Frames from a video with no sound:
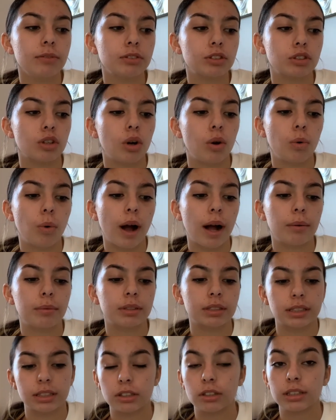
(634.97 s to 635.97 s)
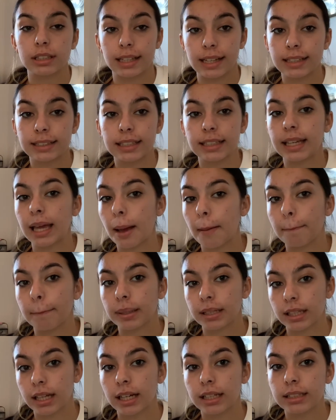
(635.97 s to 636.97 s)
so I will still need to get
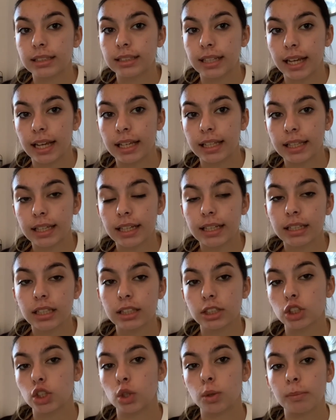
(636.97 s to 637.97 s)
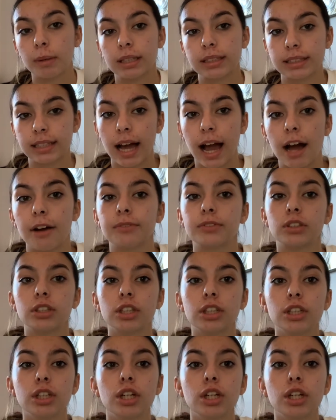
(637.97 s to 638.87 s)
blood taken 2 months after.